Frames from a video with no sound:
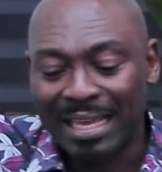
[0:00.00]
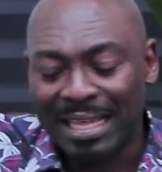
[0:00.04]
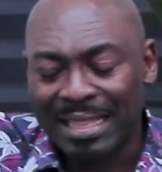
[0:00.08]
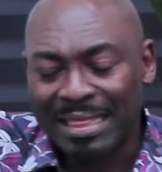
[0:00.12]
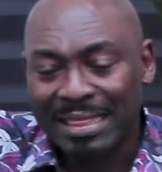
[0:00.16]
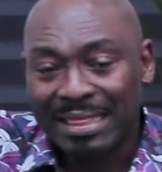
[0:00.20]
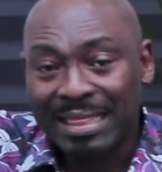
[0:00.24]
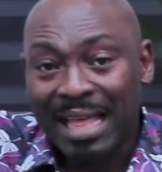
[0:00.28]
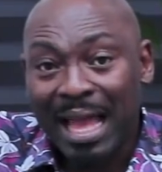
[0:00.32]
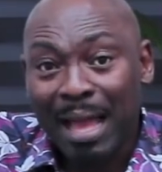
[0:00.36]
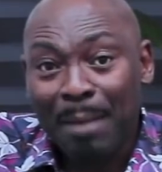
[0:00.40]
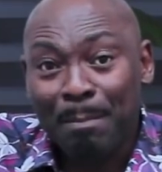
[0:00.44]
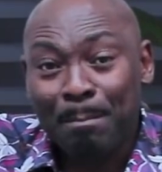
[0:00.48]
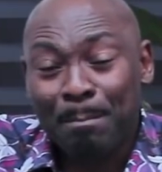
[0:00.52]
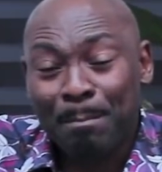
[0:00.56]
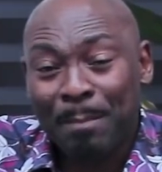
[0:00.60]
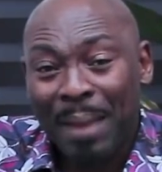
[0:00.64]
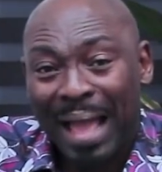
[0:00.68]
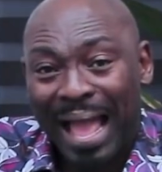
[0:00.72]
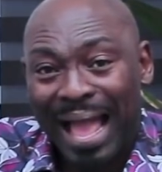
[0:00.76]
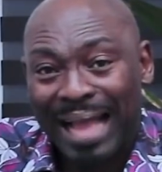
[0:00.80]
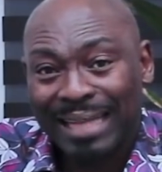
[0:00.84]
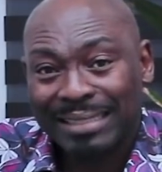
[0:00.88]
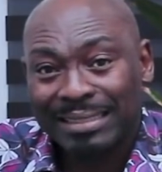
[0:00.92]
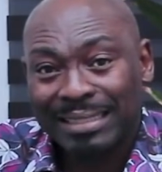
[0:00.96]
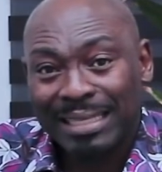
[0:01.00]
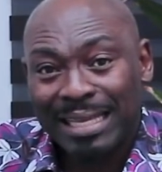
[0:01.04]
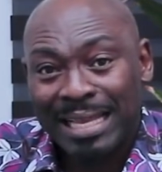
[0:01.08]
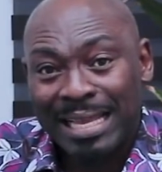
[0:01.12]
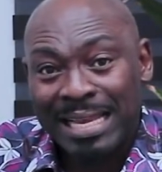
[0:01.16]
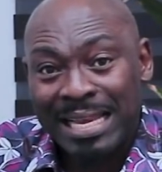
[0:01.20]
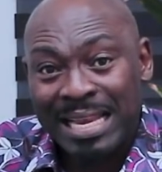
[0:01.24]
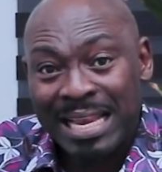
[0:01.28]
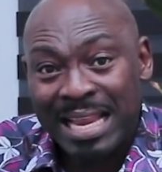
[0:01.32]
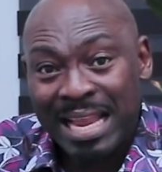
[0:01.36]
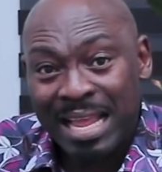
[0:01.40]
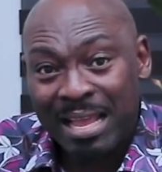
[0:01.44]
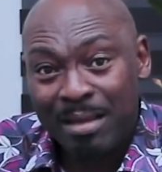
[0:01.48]
And that pact
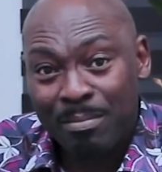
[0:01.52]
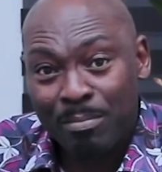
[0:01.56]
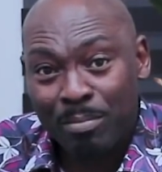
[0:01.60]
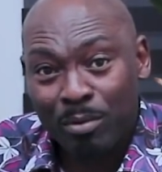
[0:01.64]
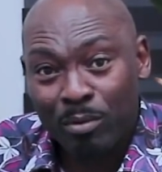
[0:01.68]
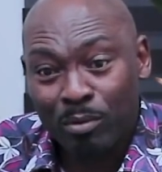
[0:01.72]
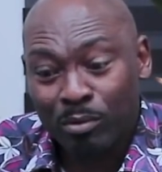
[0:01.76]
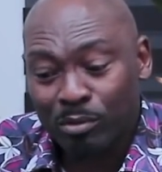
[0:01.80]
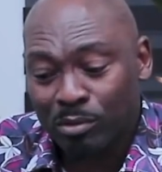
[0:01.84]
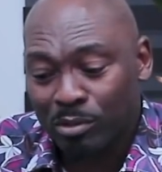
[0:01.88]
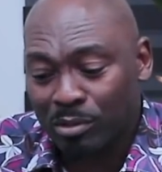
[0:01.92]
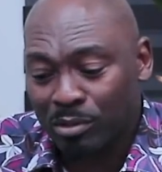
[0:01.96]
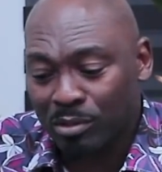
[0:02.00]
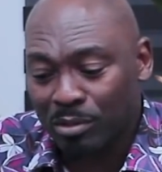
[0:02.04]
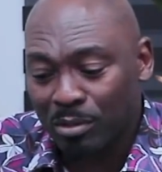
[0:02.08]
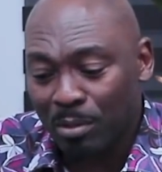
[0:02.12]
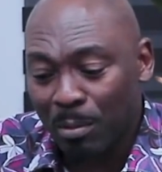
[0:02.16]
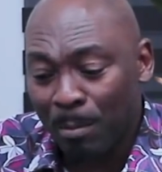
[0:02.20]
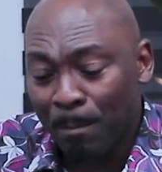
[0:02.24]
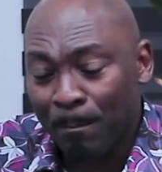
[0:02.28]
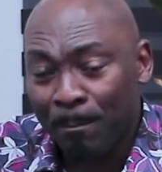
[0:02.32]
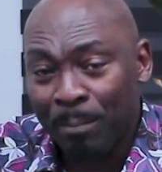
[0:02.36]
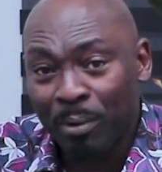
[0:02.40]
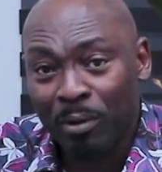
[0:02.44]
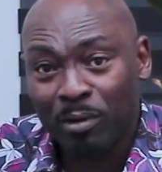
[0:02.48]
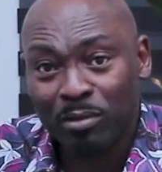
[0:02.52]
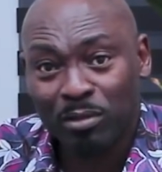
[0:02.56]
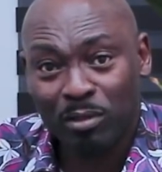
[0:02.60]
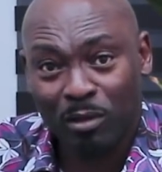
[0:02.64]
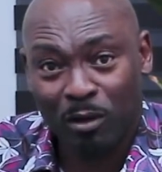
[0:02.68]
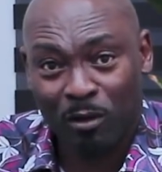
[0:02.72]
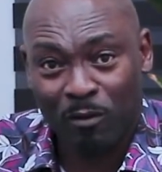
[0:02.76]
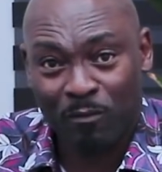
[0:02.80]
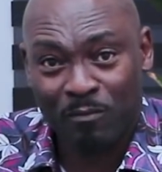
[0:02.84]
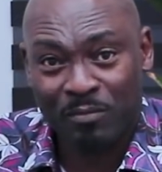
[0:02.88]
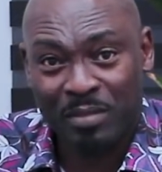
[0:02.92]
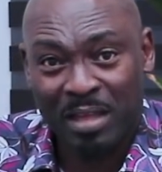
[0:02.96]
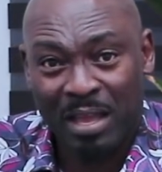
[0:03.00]
enables both
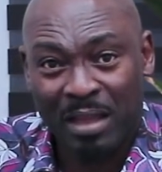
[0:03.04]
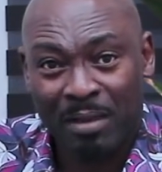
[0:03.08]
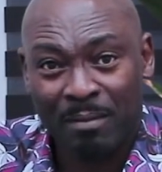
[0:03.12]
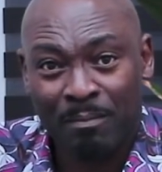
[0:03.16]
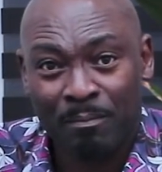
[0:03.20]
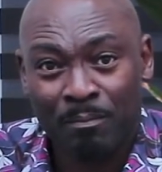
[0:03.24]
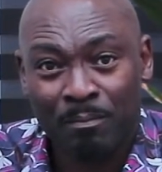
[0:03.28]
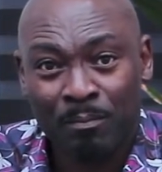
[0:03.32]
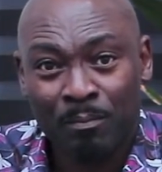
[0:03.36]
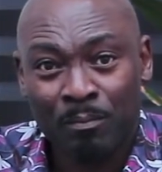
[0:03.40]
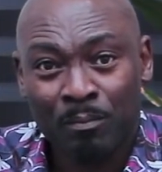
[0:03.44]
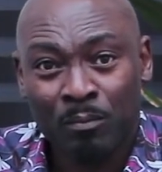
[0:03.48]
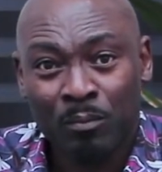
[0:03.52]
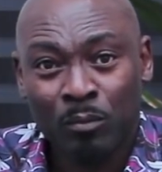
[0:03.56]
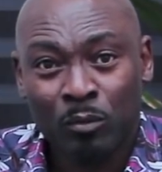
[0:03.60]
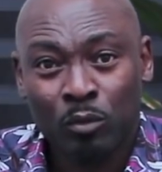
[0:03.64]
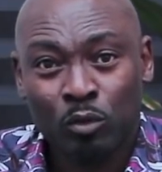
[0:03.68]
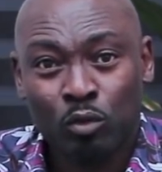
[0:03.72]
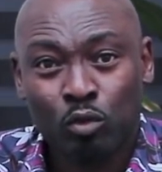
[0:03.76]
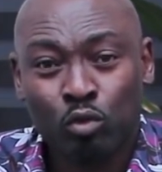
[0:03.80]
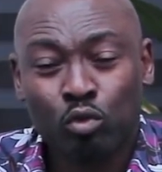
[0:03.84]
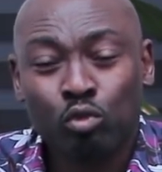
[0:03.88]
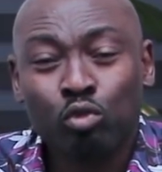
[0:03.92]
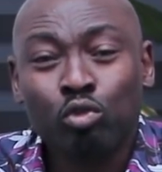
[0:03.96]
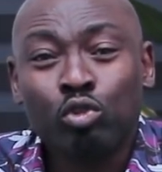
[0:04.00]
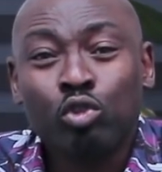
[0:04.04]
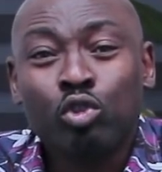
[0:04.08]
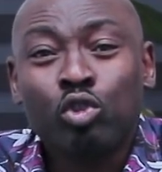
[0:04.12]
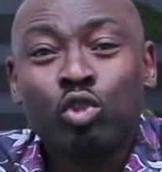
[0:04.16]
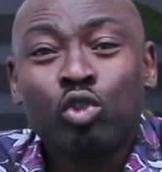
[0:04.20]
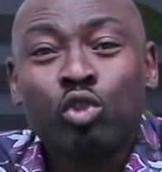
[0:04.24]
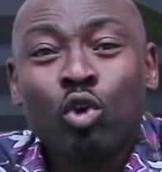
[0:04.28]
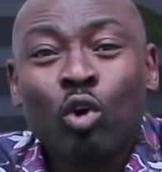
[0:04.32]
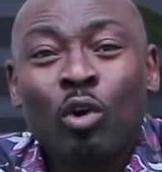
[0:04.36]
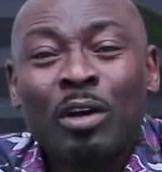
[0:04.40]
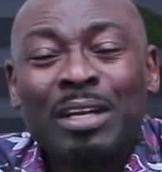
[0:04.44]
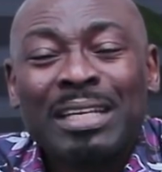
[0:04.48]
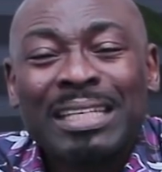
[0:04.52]
of them to
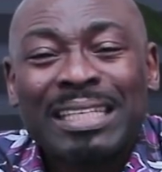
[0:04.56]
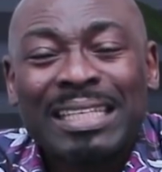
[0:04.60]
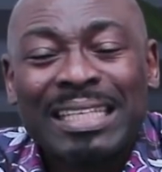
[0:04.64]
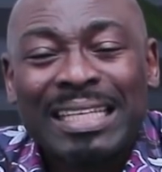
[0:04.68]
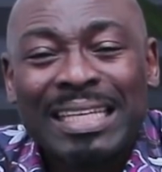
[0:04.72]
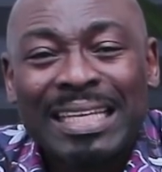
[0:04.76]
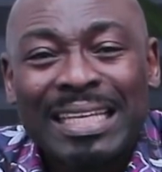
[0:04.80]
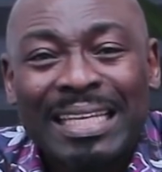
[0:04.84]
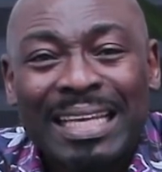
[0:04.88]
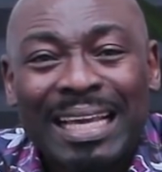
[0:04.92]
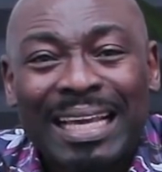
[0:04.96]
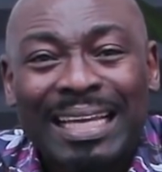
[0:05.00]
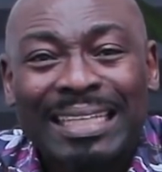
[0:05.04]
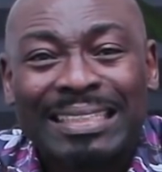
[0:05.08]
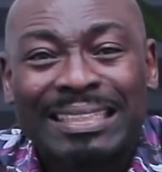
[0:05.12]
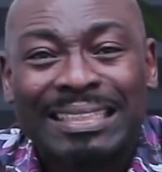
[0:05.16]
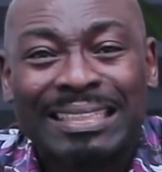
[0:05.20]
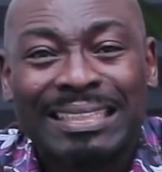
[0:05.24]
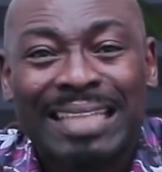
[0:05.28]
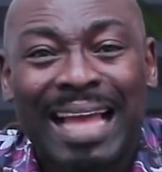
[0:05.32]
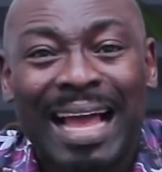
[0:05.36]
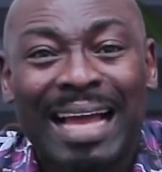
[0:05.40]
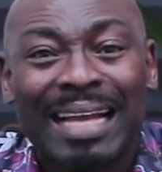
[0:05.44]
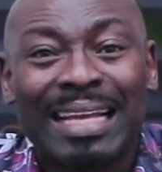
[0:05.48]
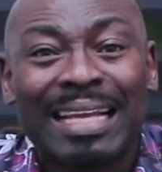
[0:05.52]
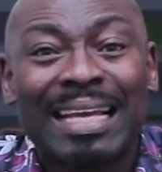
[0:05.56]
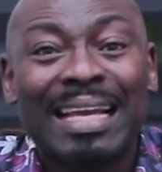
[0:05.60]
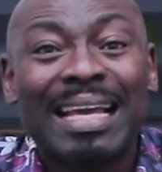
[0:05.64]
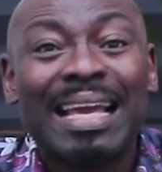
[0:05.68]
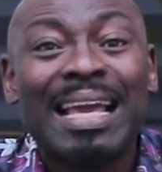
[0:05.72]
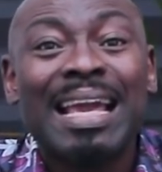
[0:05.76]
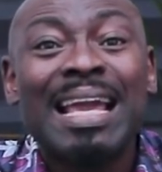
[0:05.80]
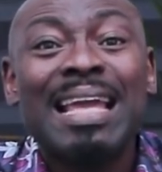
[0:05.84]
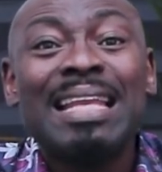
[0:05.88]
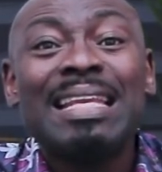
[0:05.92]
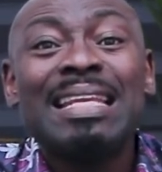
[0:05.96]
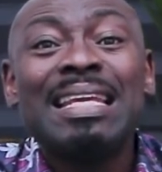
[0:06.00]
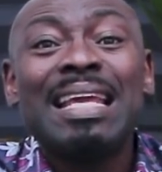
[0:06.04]
jointly attack
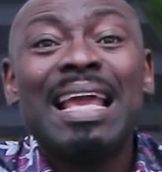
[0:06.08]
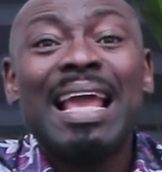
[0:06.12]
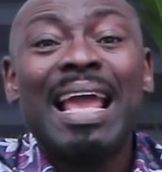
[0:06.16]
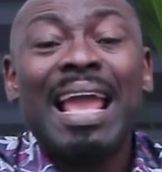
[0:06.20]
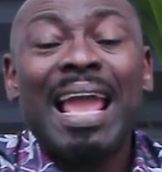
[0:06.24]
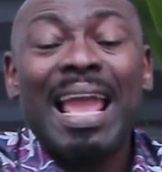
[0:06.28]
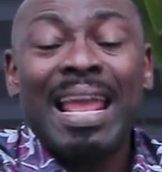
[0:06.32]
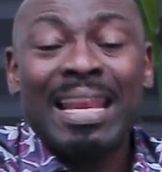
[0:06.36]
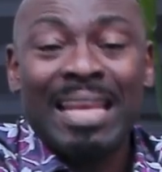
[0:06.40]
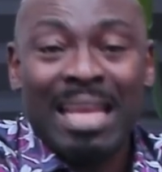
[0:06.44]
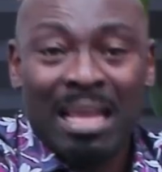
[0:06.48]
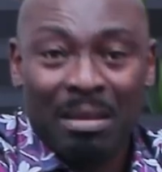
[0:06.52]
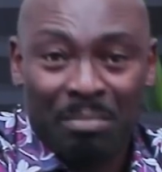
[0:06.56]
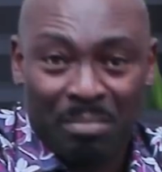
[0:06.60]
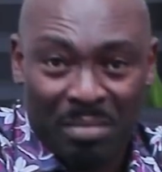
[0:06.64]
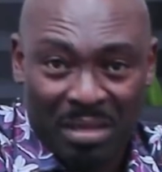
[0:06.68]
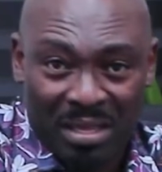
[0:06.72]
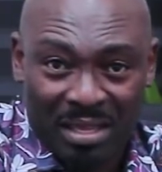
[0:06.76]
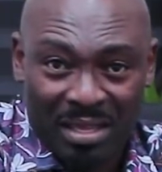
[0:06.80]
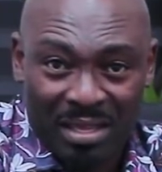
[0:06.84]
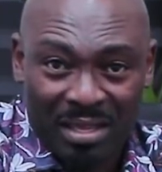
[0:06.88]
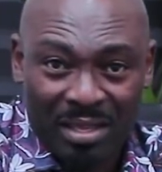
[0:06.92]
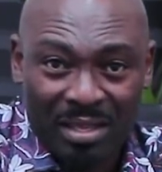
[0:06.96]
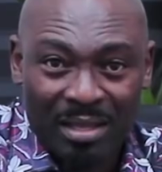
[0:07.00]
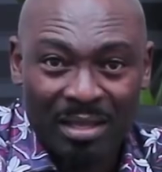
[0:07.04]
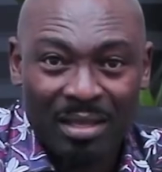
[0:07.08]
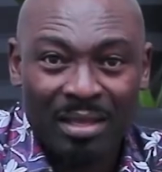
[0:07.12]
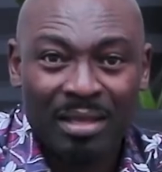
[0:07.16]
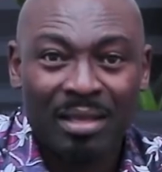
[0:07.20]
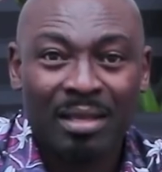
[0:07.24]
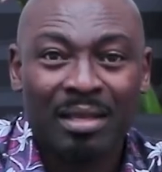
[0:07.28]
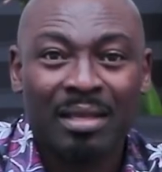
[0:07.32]
any enemy